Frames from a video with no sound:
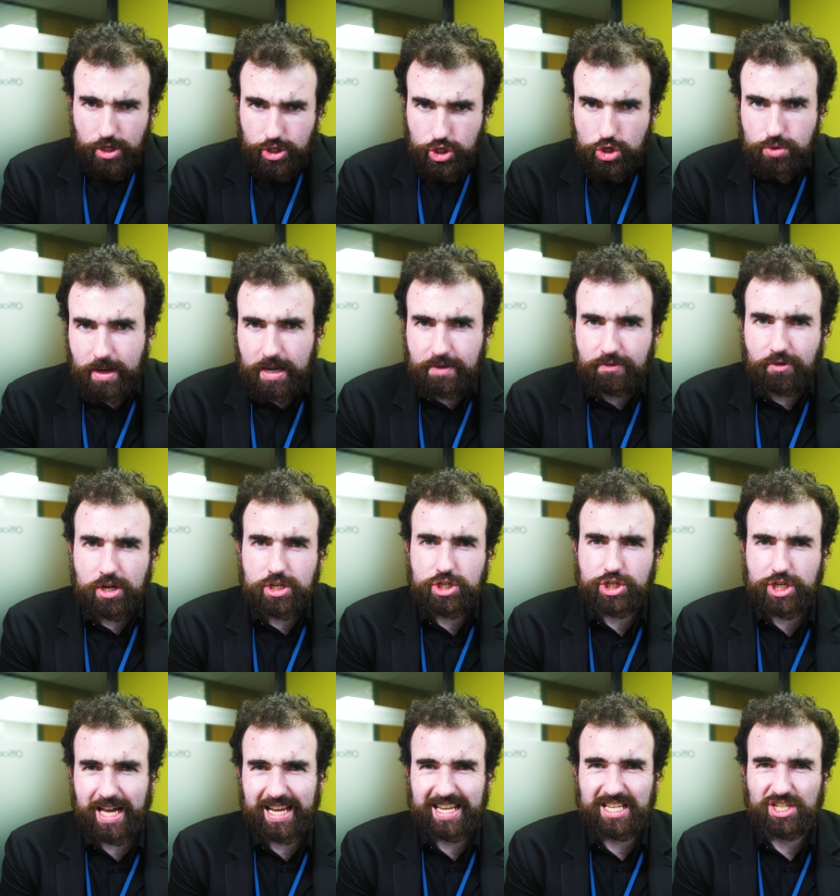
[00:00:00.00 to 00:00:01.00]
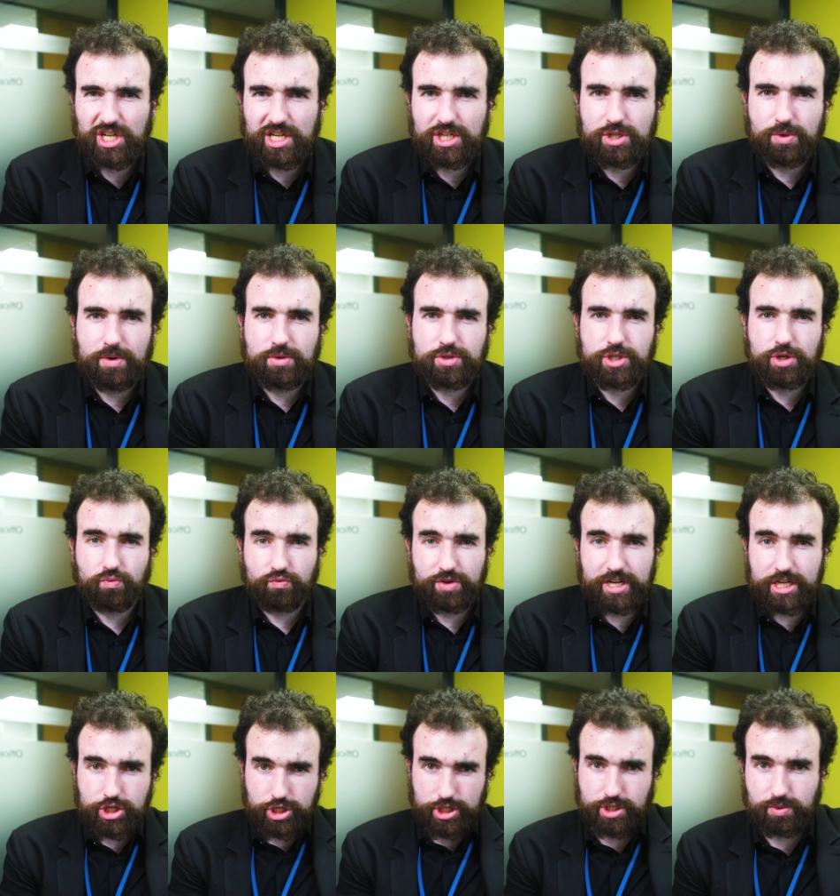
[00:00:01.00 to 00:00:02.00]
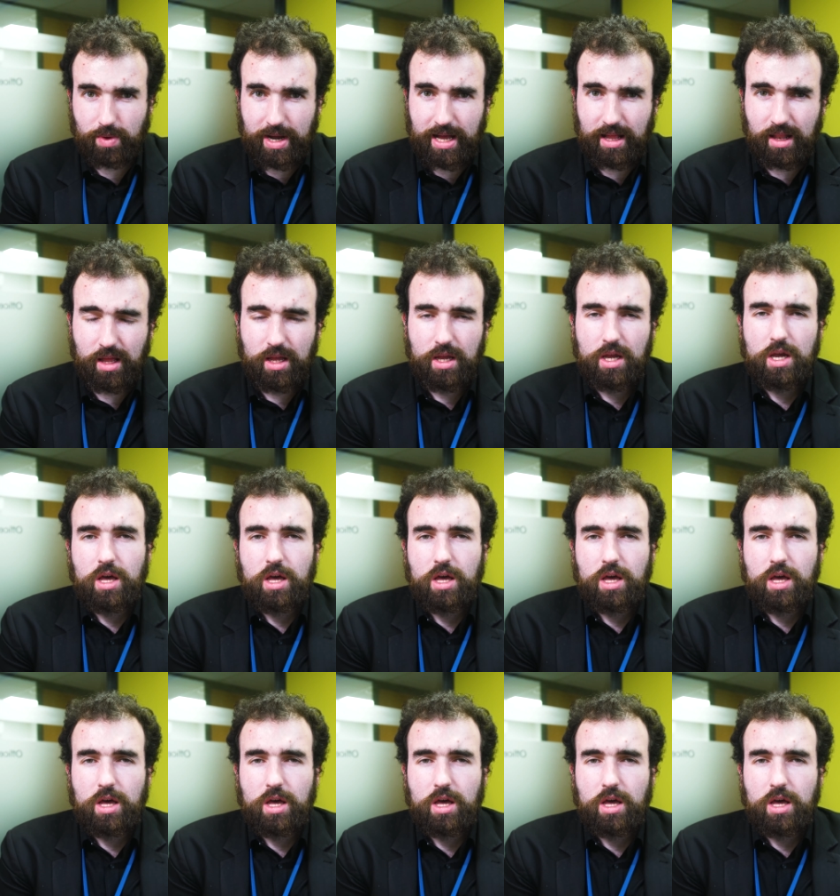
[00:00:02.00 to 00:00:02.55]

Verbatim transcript: you may find challenging to also reach as well,